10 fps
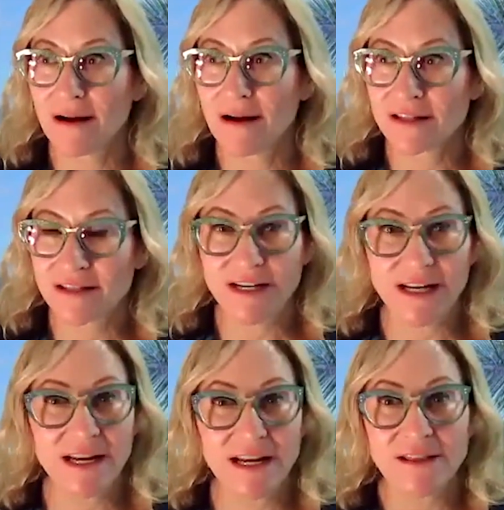a
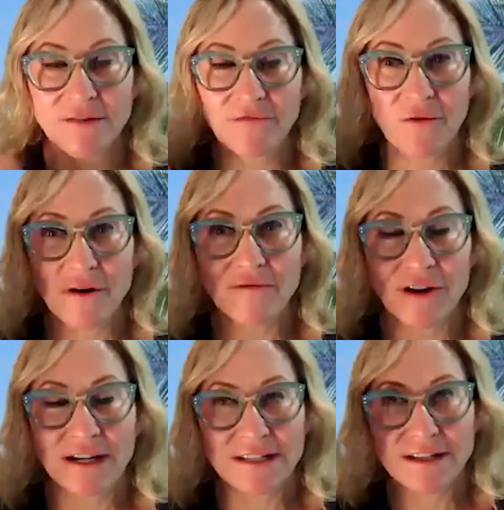city in the
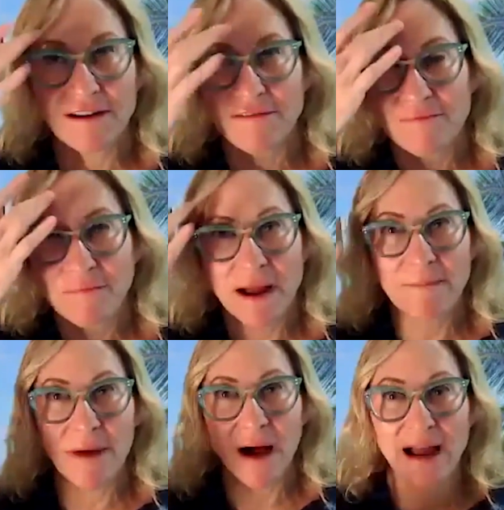forefront of my
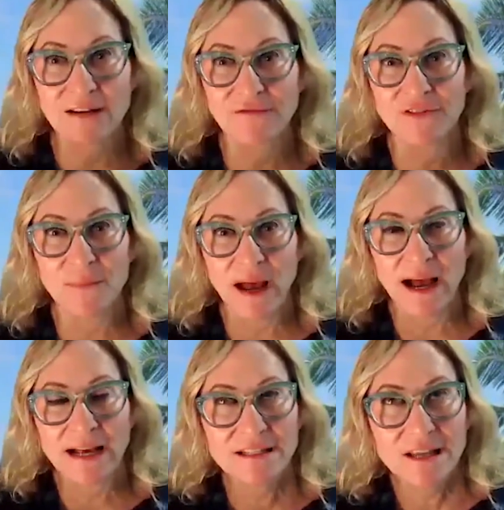mind for the
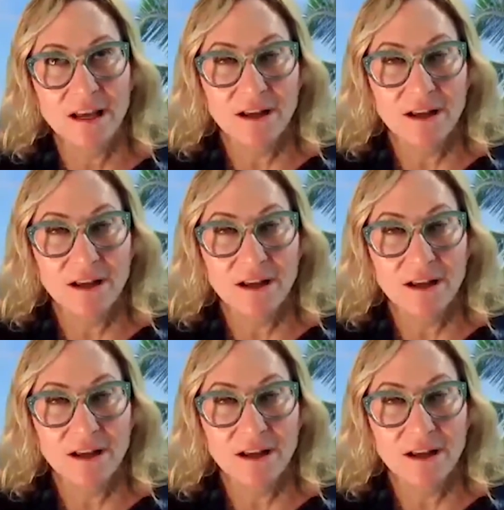past